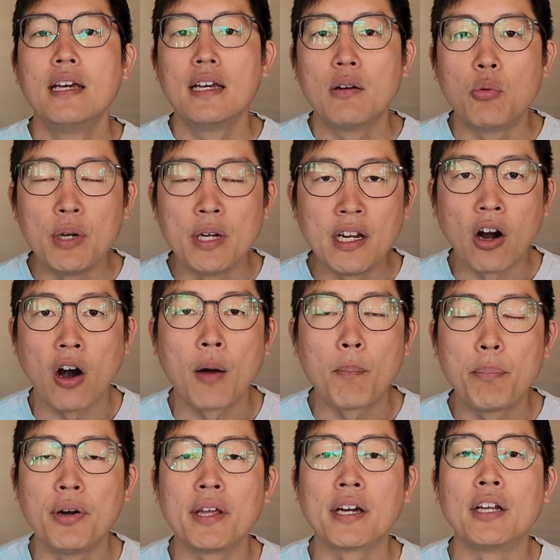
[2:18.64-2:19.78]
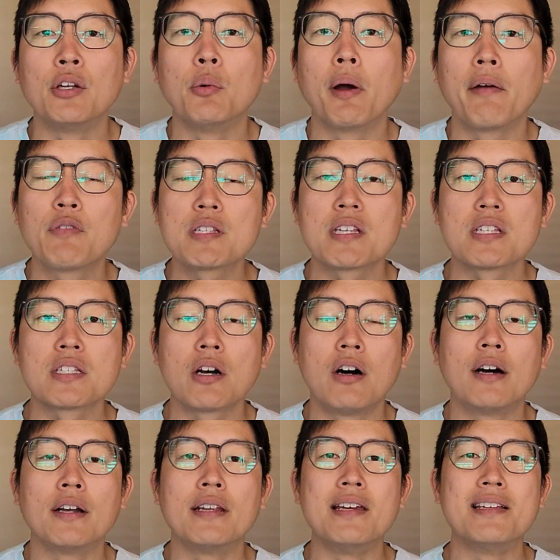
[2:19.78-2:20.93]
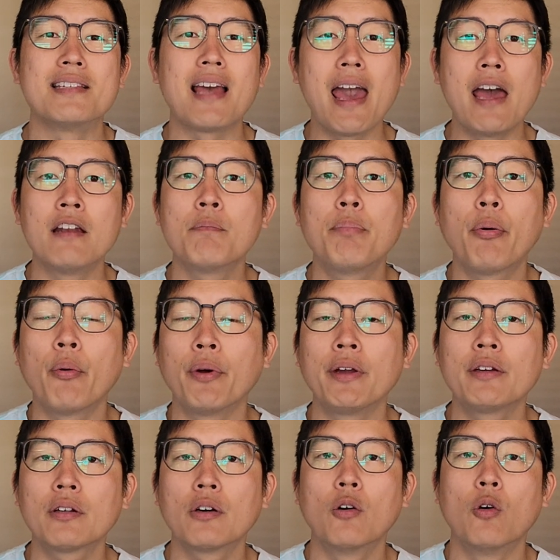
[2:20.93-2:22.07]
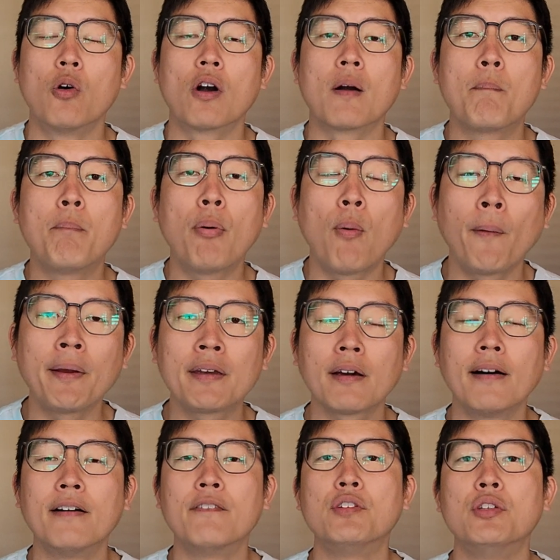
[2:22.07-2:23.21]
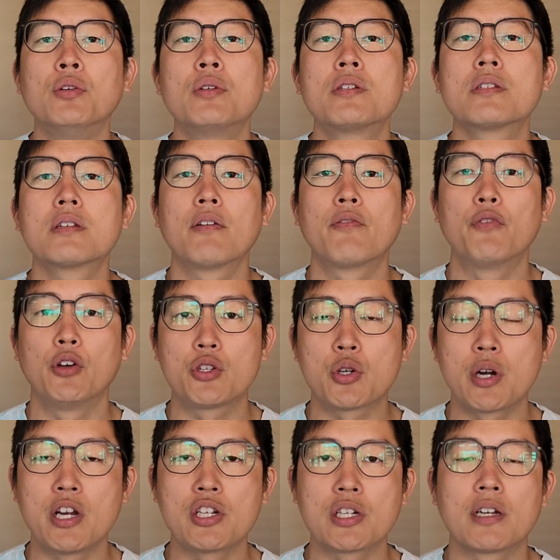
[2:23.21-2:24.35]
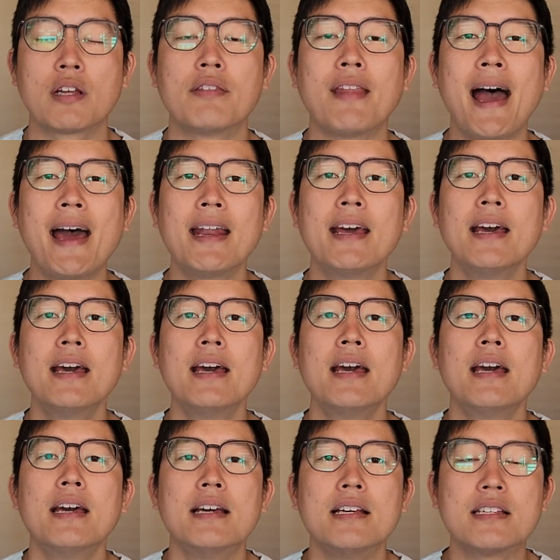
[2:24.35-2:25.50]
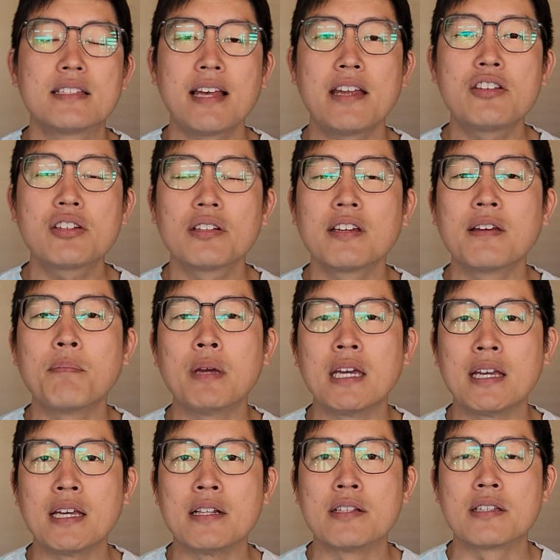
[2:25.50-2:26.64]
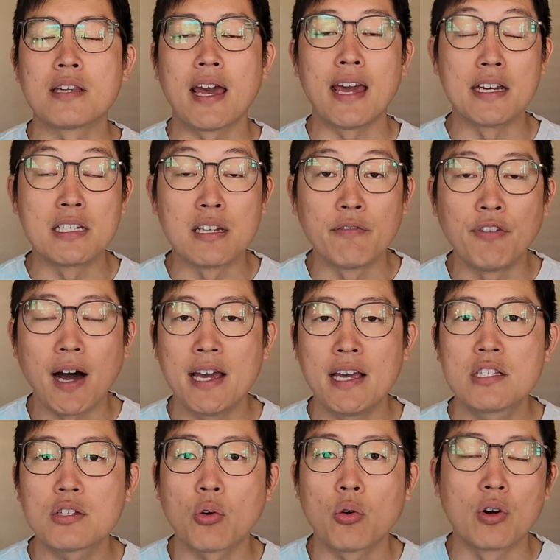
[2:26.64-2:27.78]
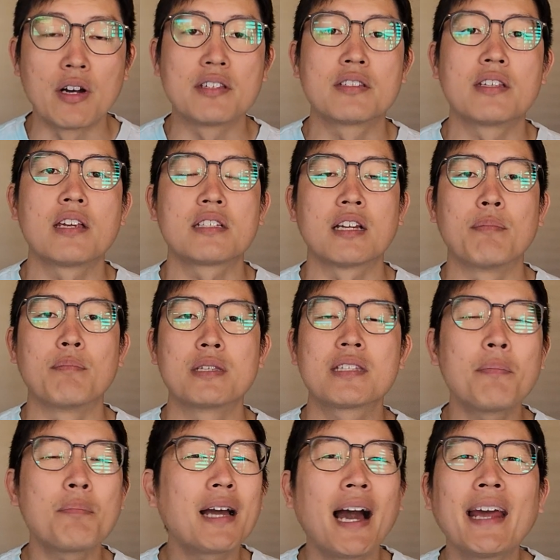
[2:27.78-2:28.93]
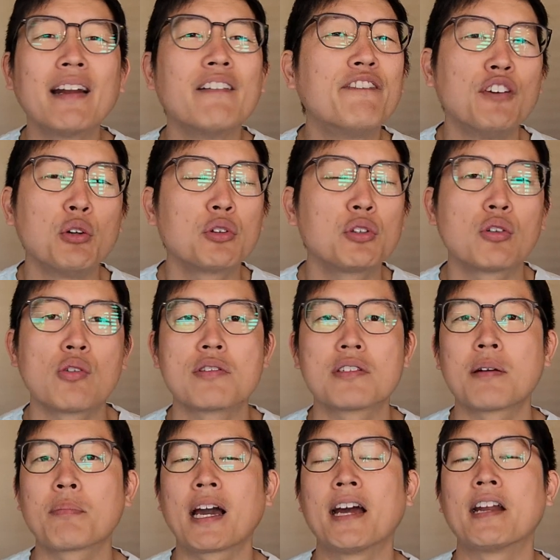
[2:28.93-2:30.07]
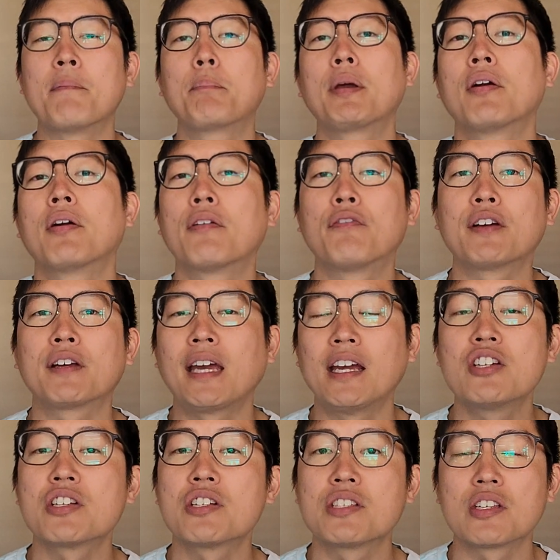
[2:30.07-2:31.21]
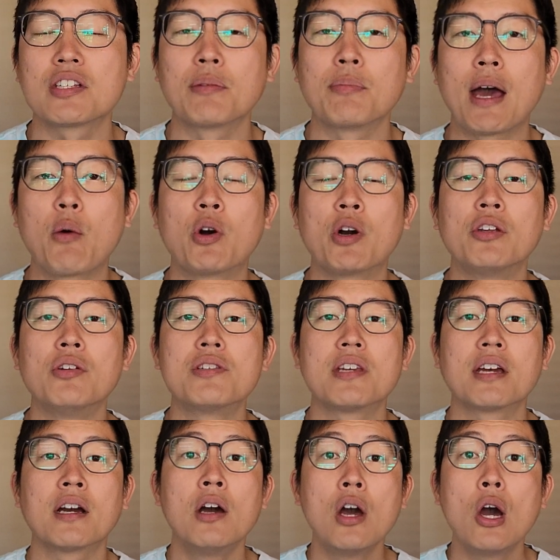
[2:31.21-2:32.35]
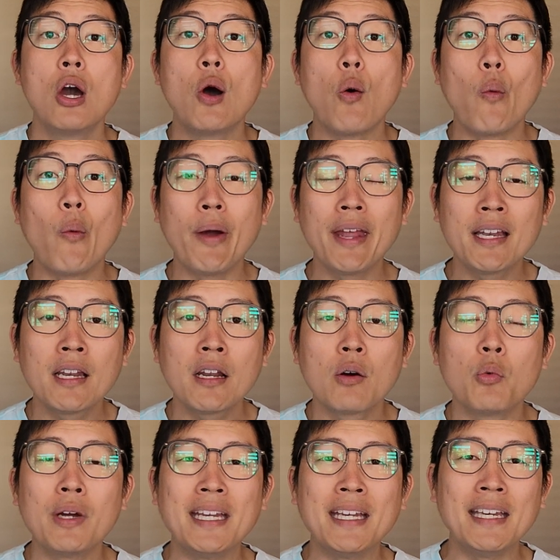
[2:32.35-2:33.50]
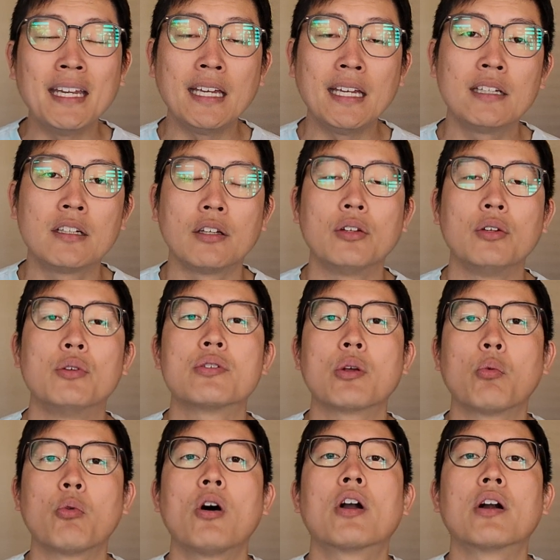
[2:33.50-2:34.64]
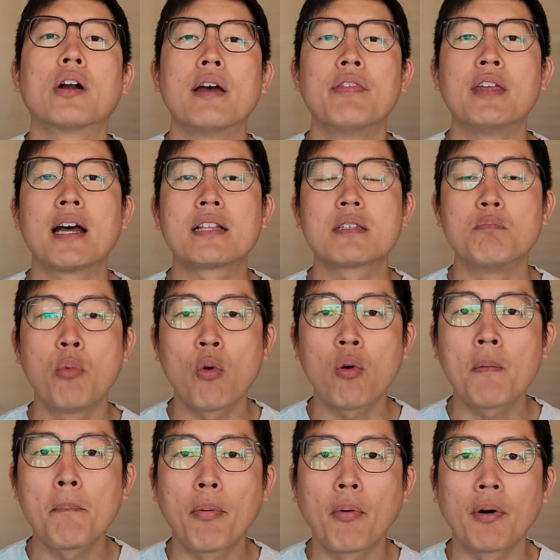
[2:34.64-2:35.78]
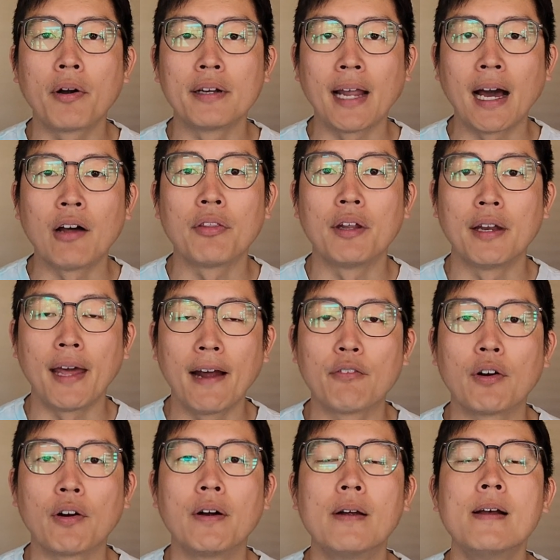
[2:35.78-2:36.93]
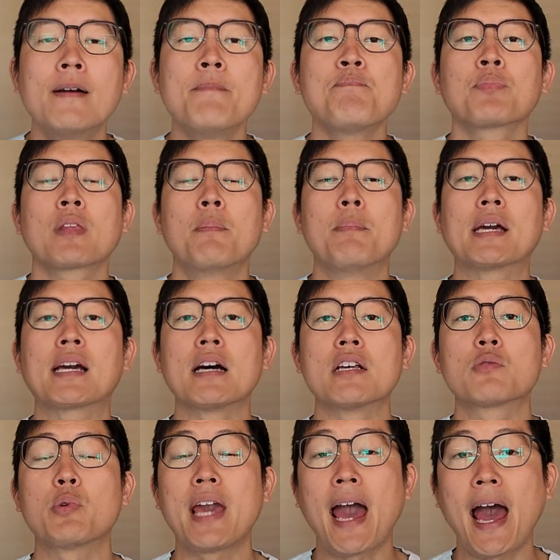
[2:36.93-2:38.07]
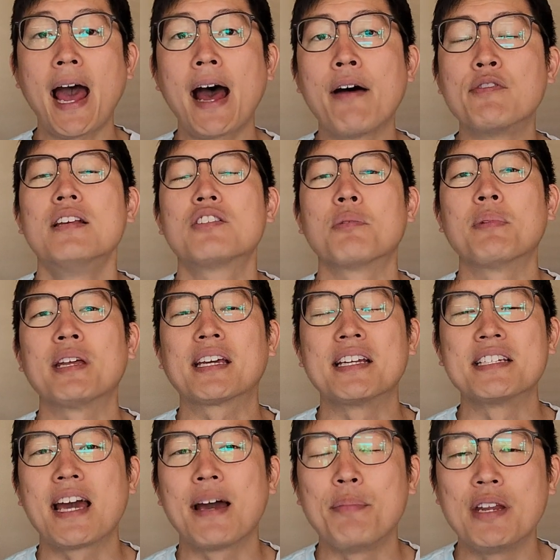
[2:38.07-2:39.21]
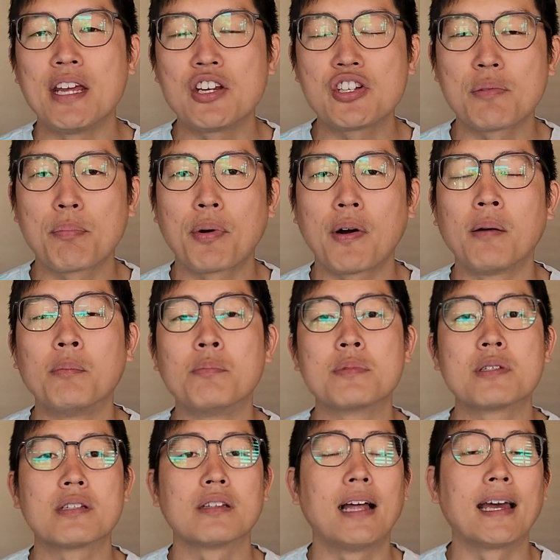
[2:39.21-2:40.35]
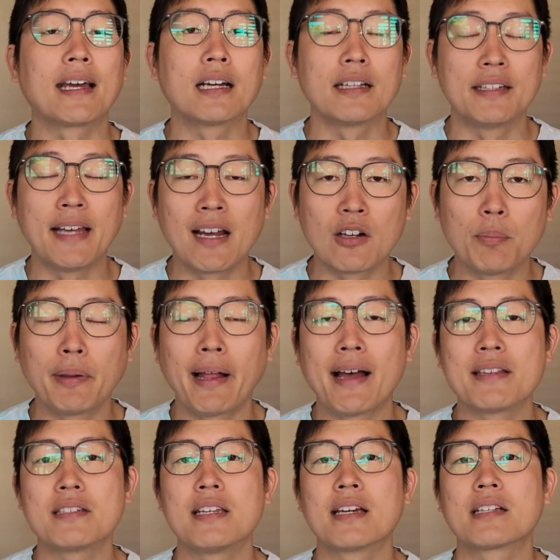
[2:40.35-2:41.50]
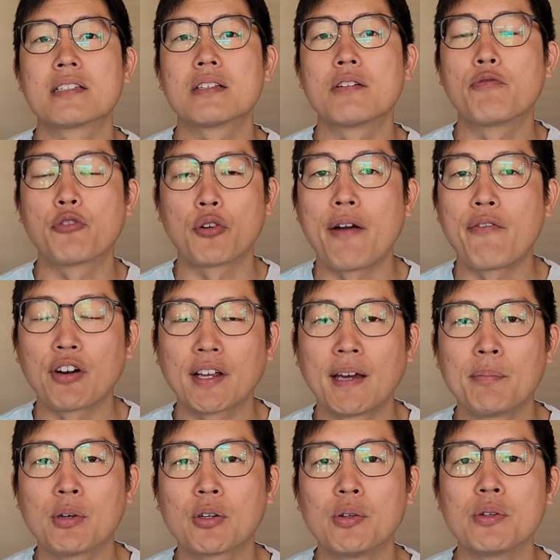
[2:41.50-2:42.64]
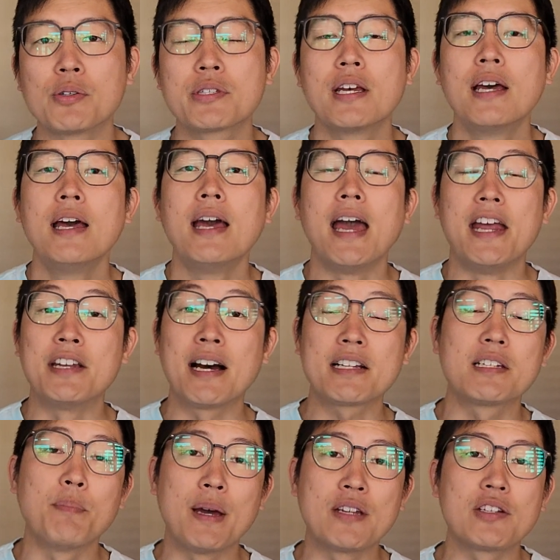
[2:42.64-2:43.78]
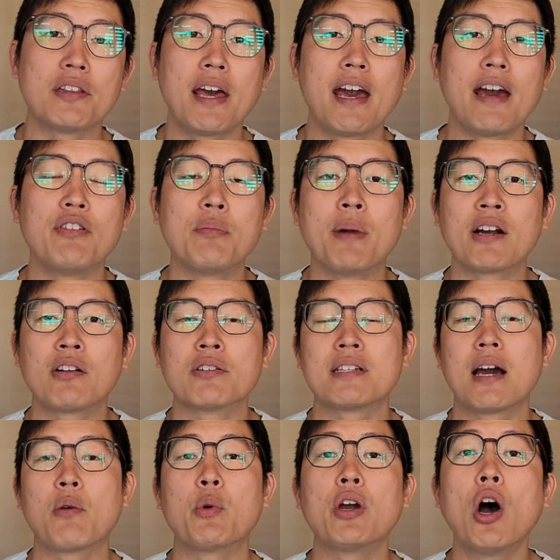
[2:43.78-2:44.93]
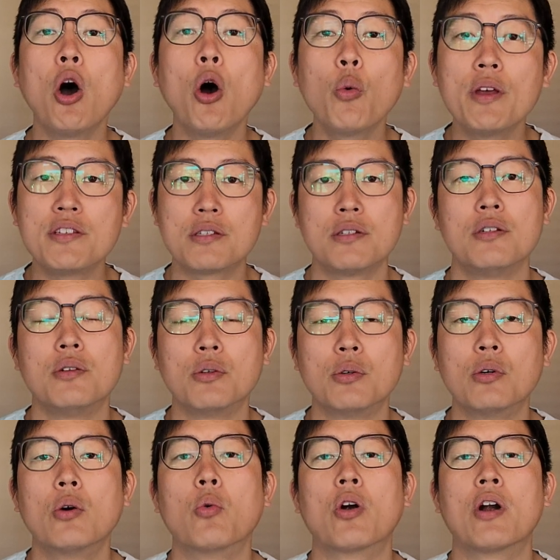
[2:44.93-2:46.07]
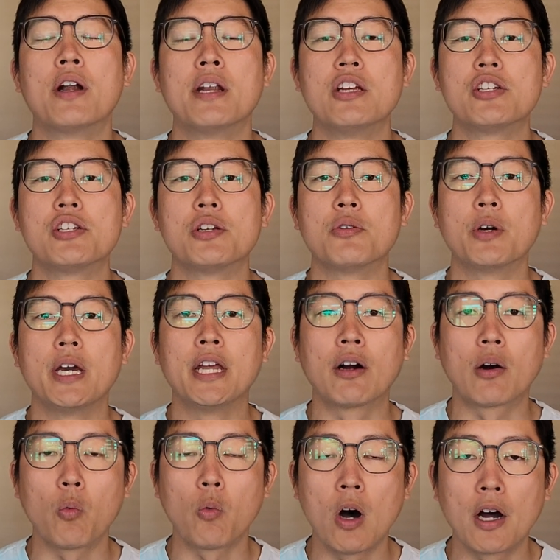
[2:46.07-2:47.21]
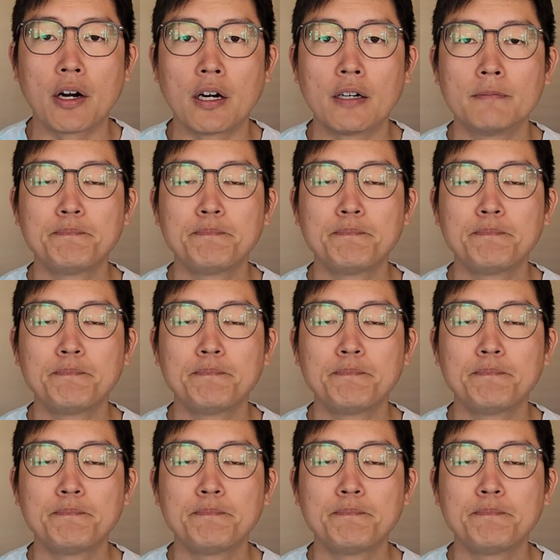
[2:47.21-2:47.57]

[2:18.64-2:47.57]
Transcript: we are putting a new emphasis on, is endpoint or point of use filtration. And that essentially means a device or a system, some kind of filter or some kind of purification system that we're using when we need to use the water. And that's more important now than ever, because we have so many contamination problems like nanoplastics, forever chemicals, and not to mention the heavy metals that we always knew were an issue in our water.